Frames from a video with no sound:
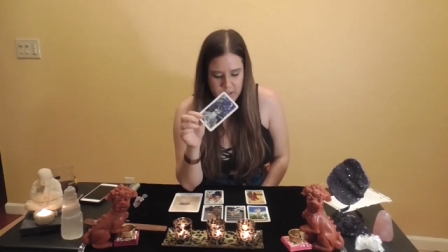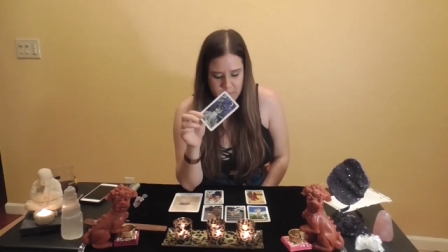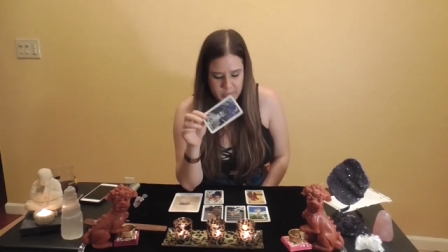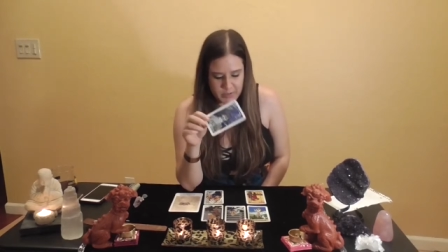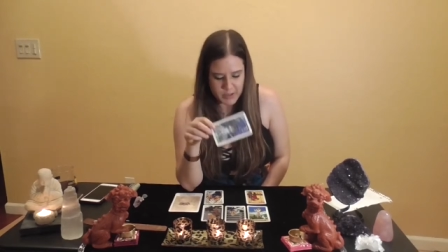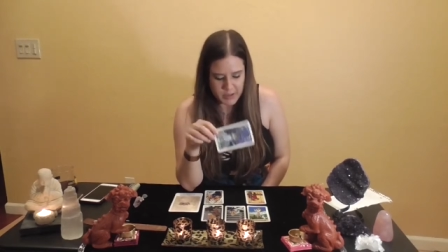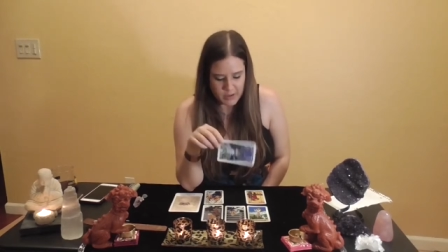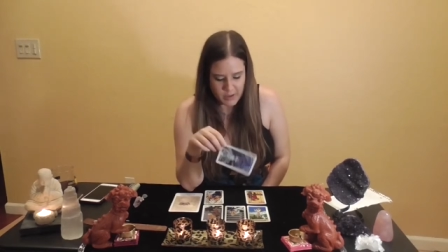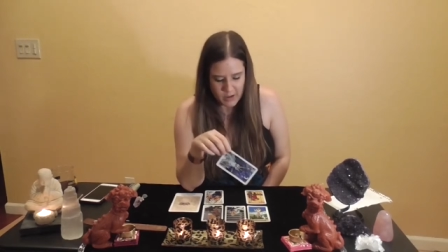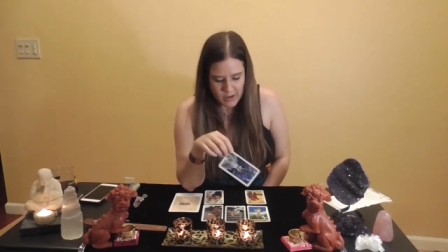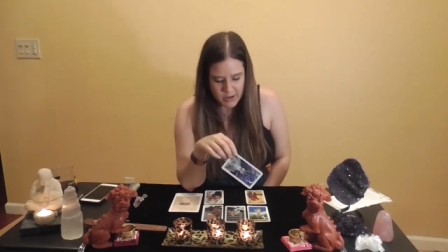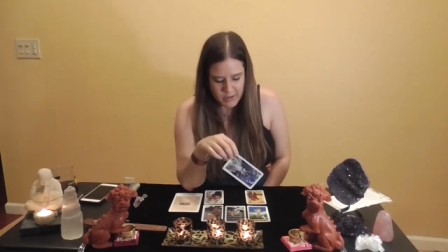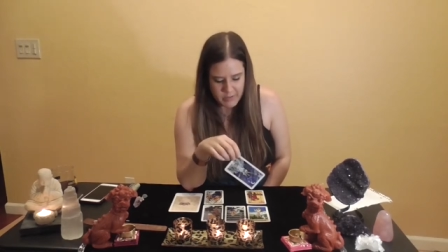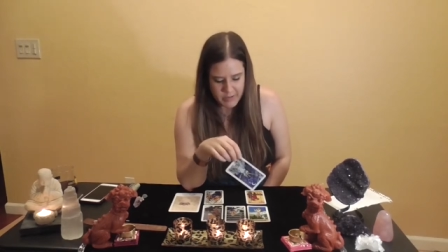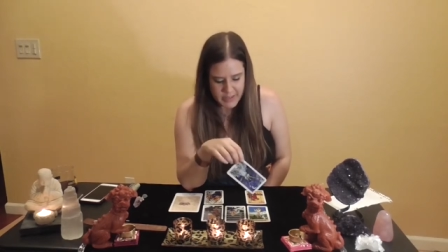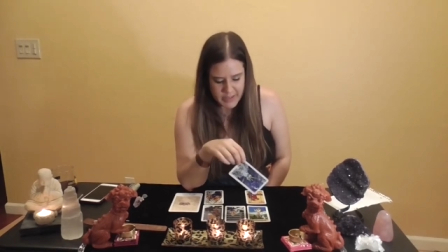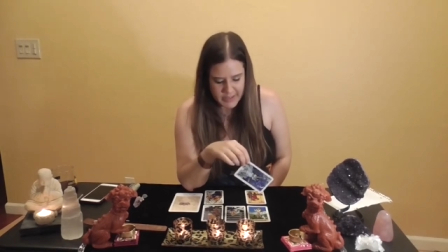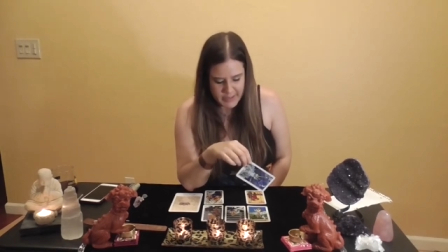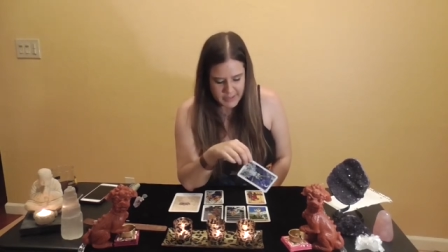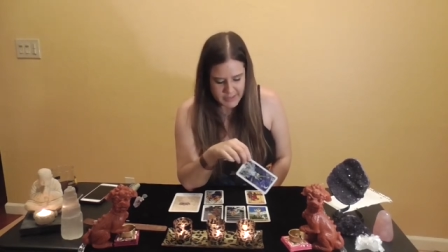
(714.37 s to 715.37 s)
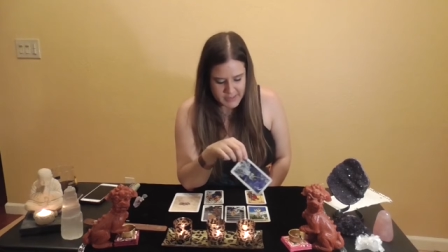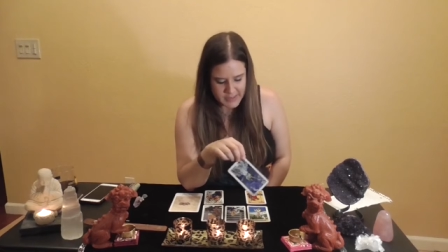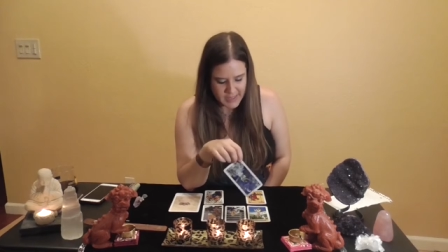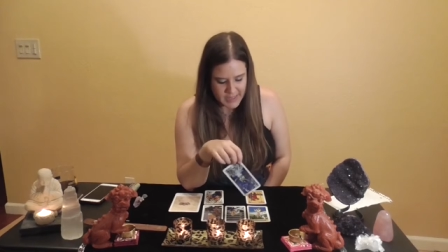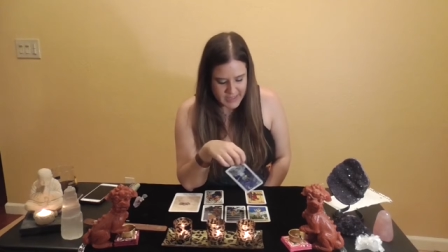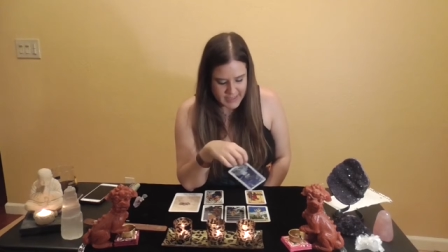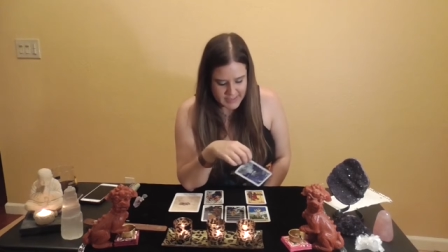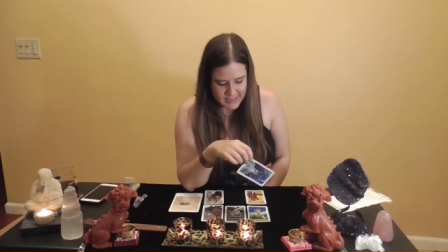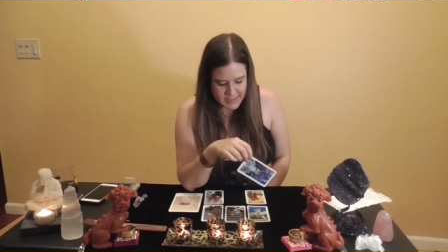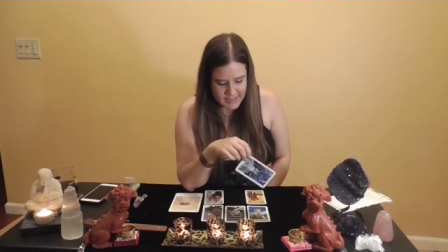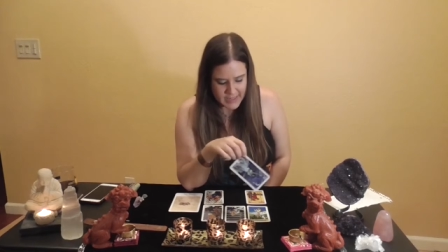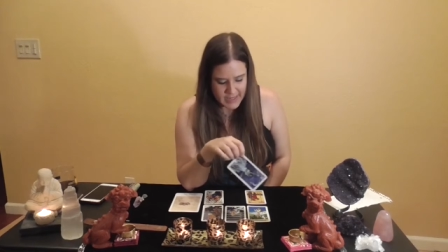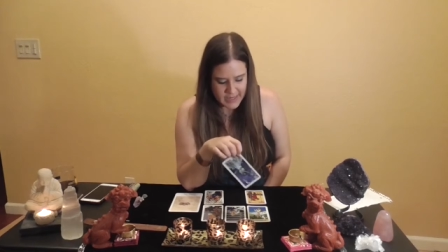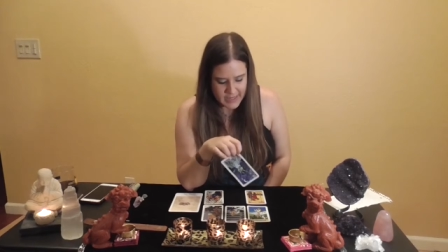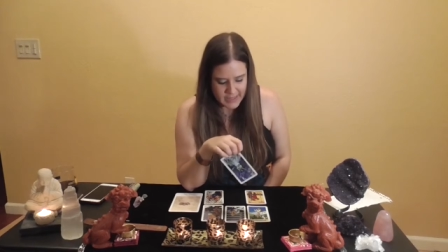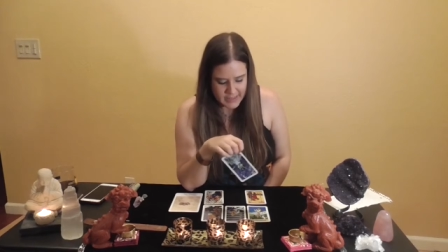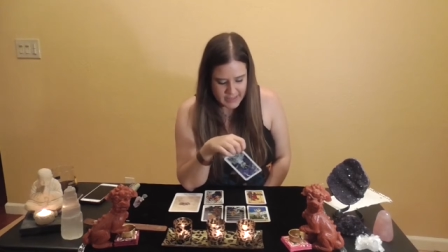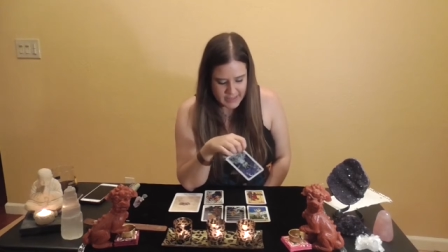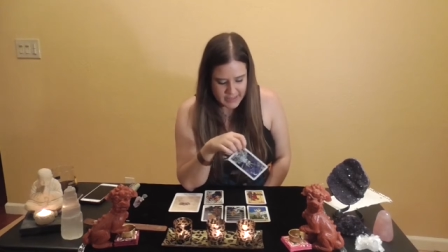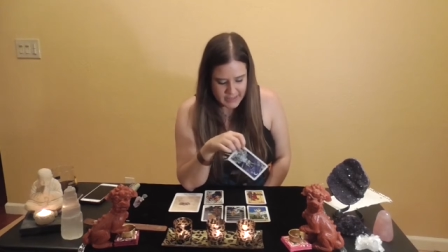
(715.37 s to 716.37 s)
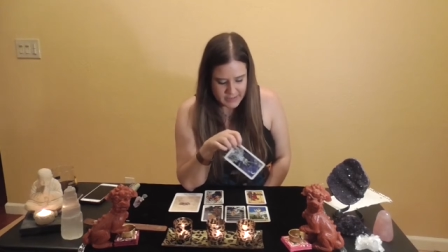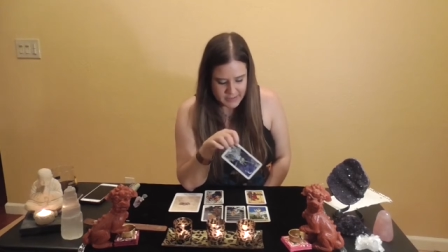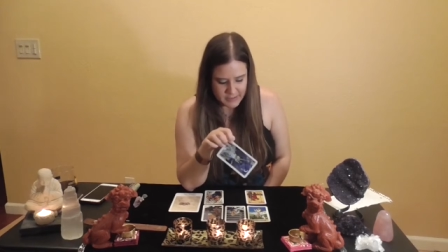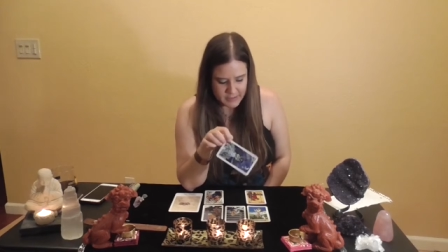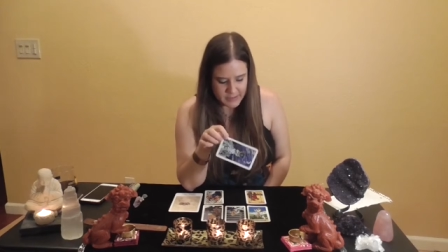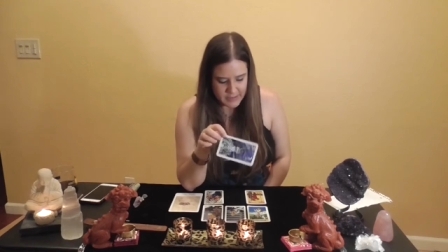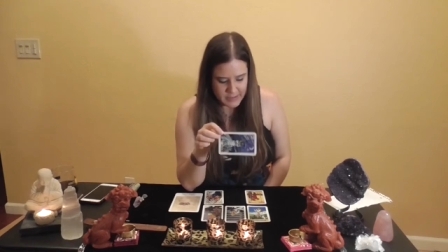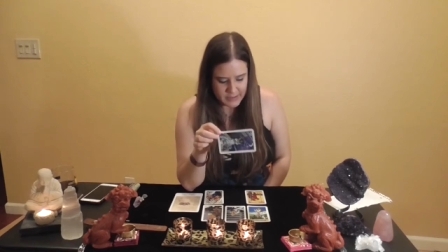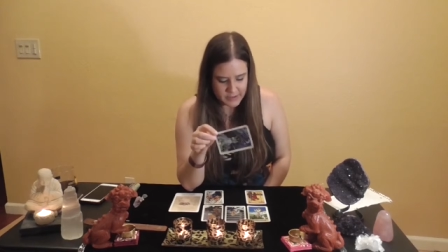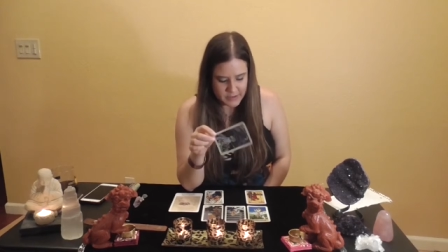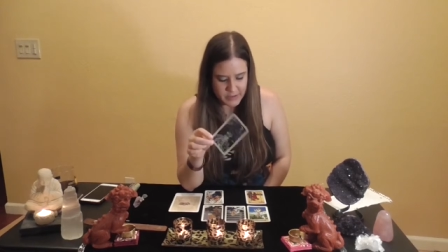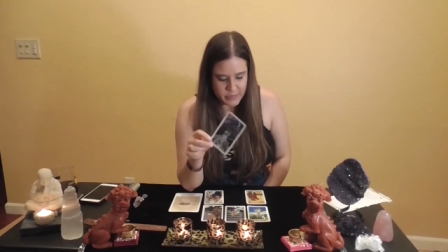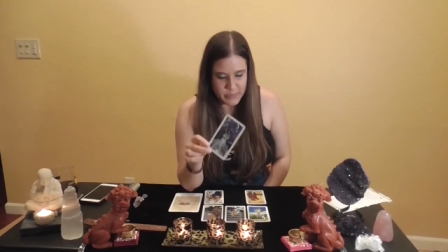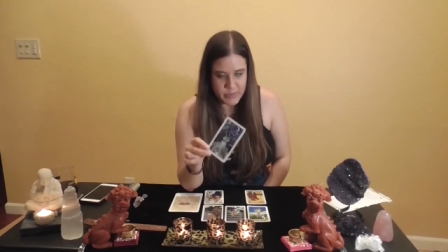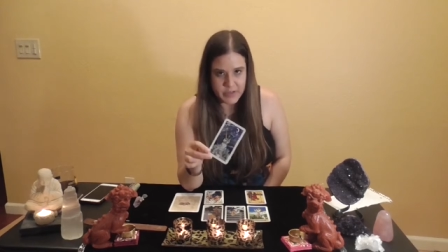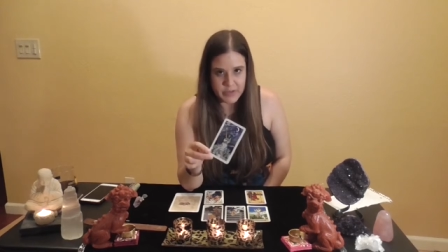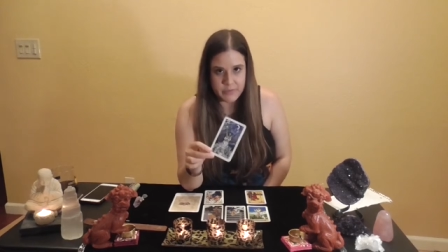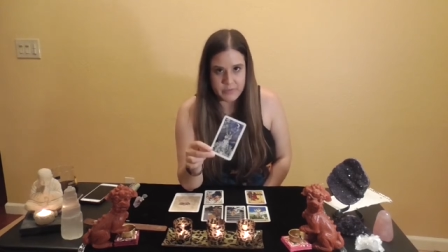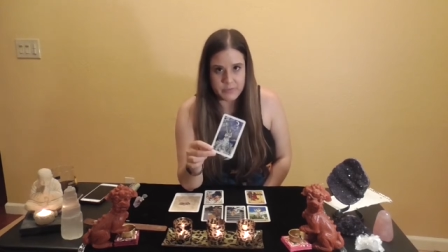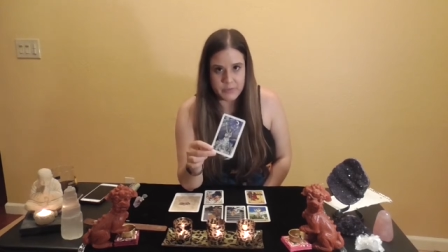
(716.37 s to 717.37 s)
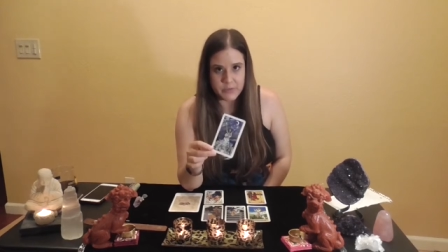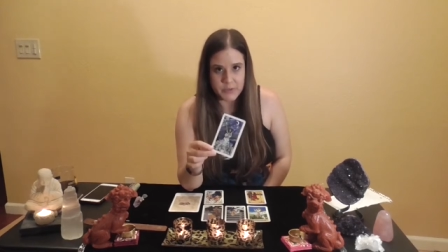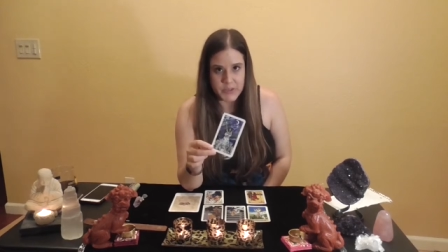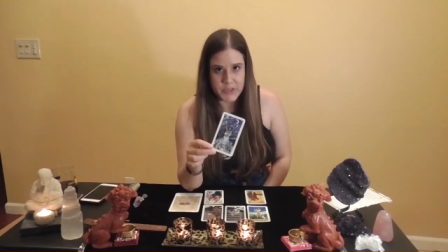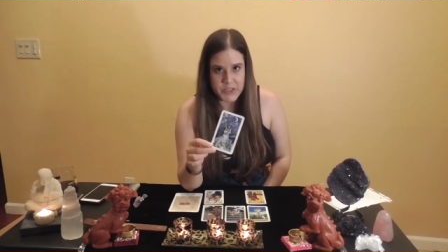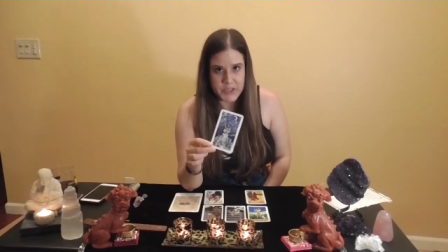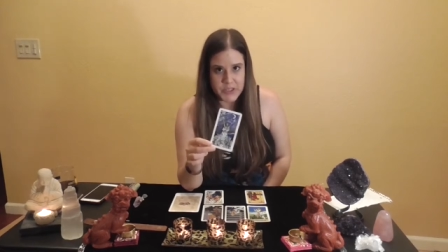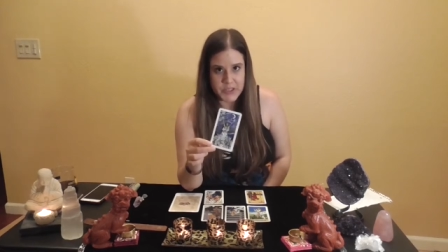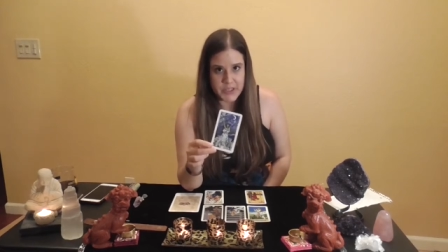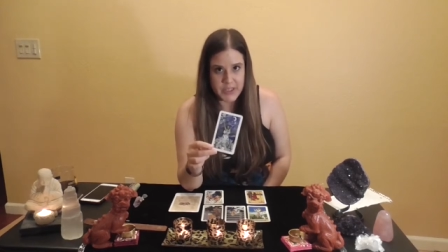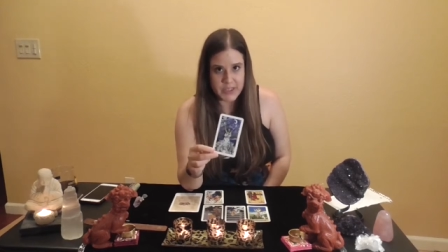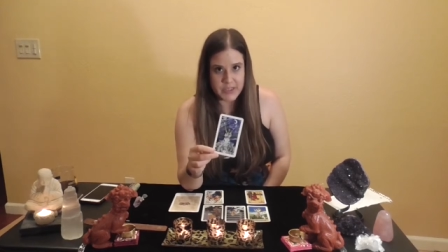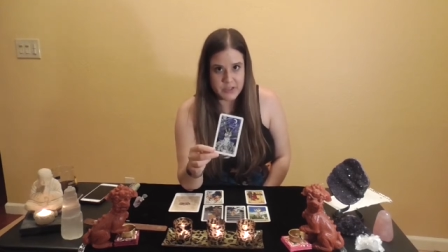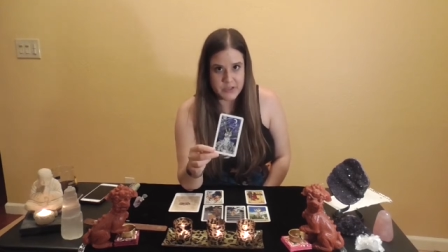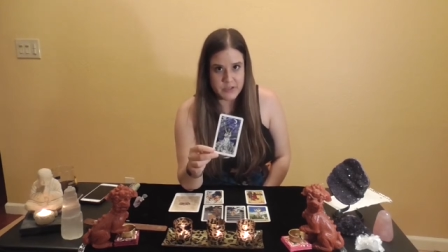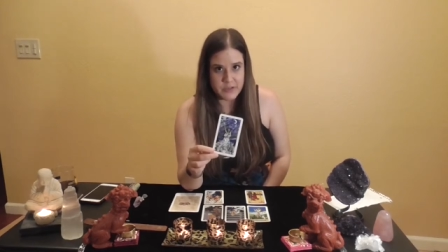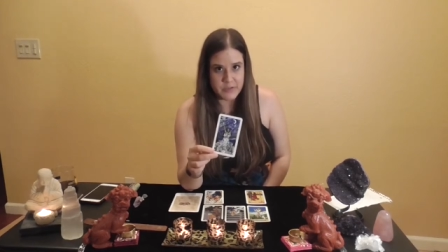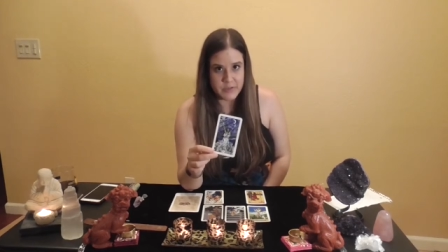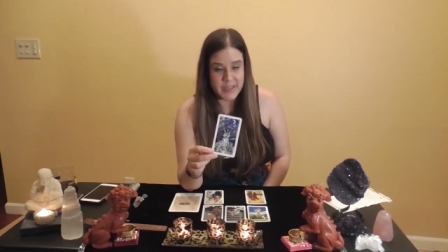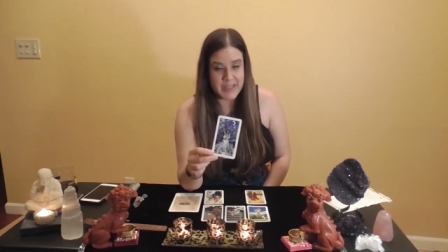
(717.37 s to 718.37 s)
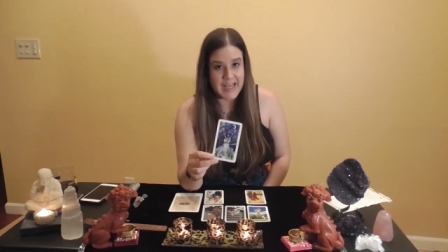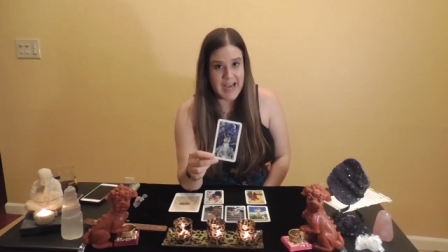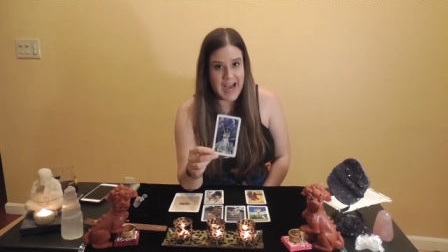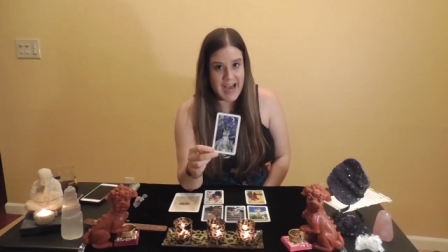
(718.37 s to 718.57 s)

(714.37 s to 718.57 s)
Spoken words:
But the card reading is kind of saying that it could be a foolish thing to do